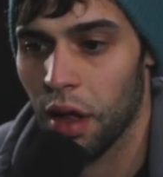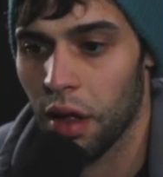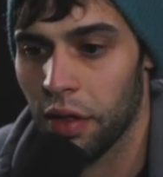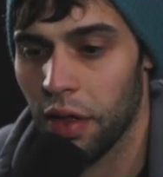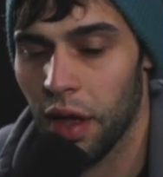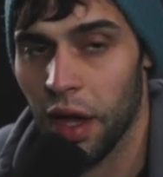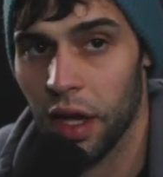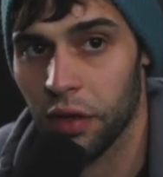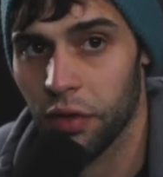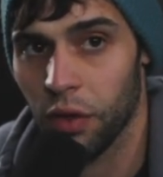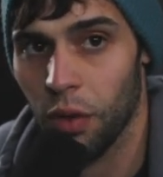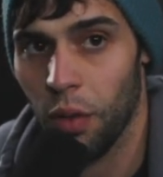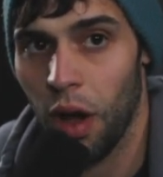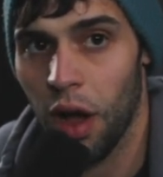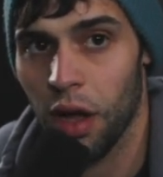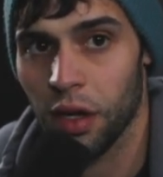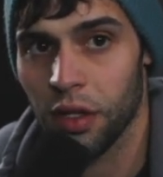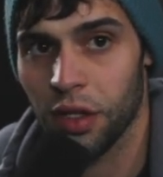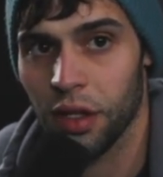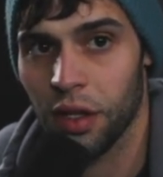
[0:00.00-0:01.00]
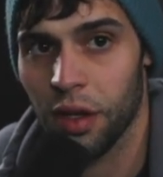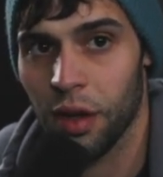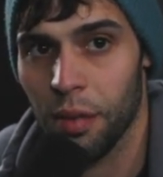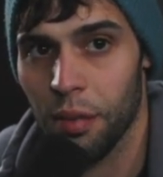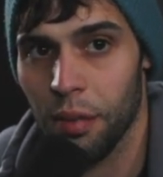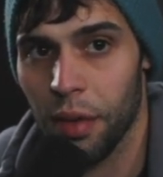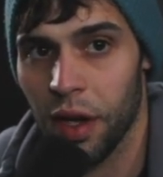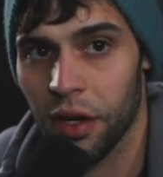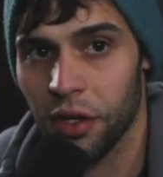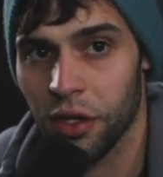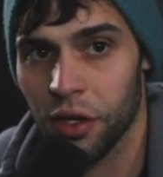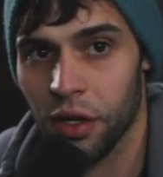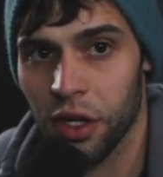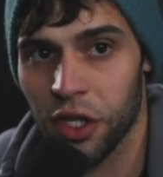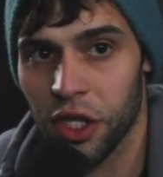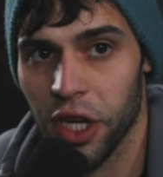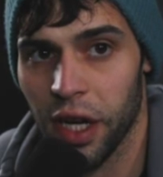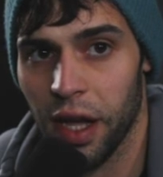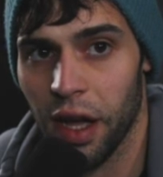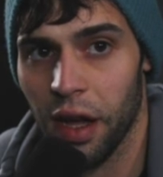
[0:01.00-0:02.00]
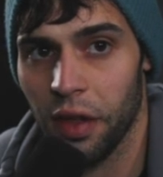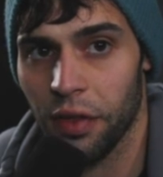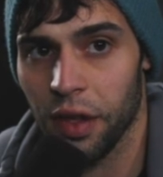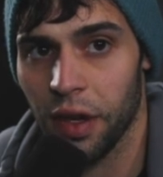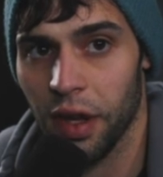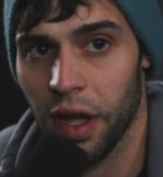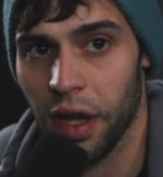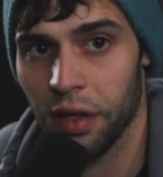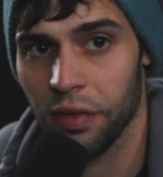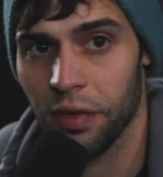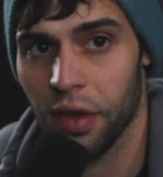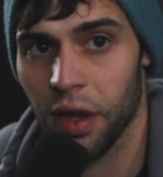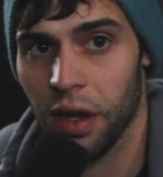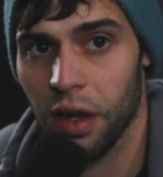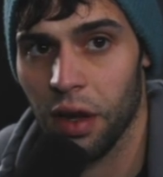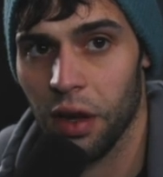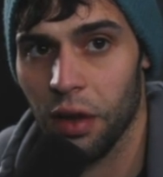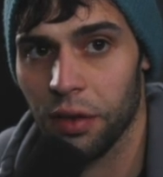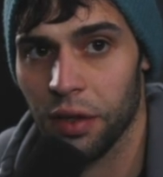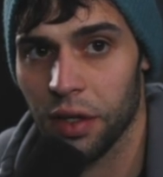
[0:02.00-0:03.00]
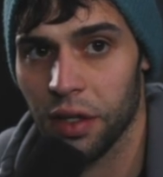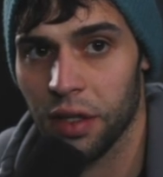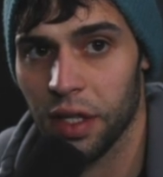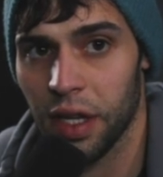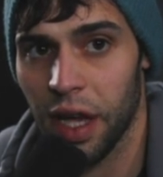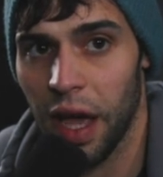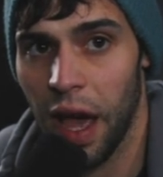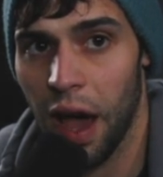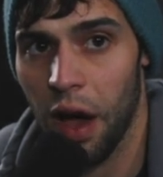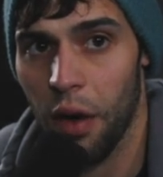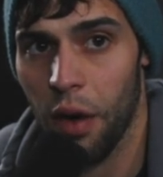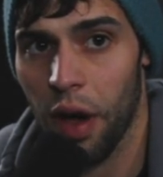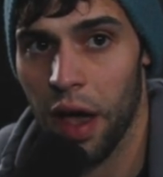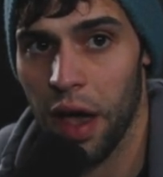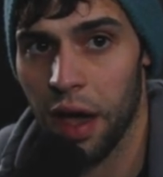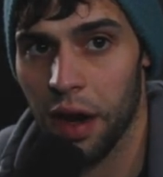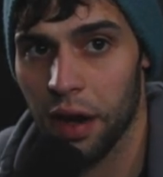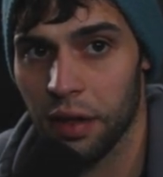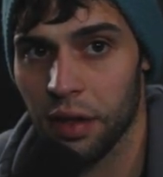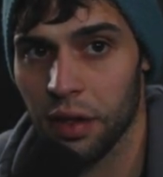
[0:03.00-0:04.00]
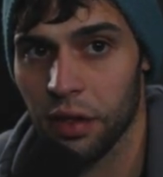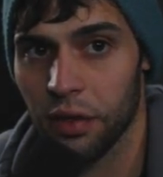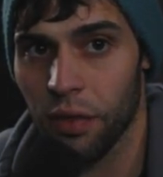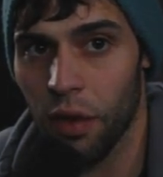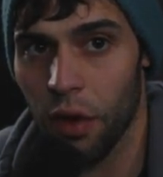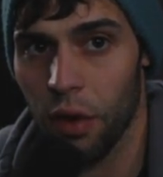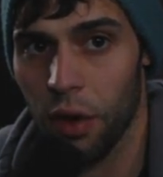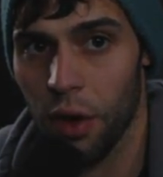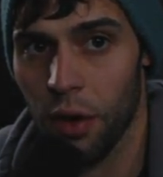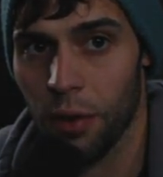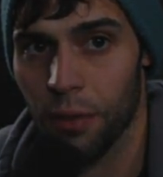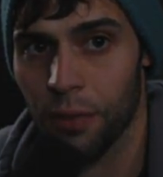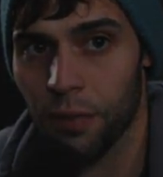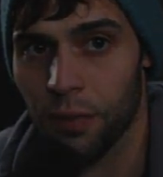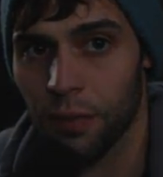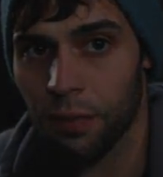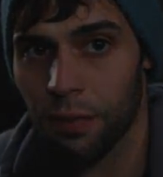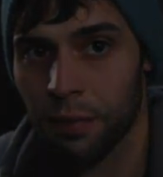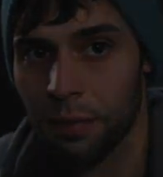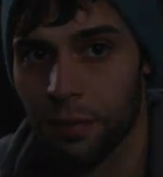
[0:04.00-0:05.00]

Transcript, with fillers: Thanks for watching. Make sure to check out the next video to see how I edit this photo.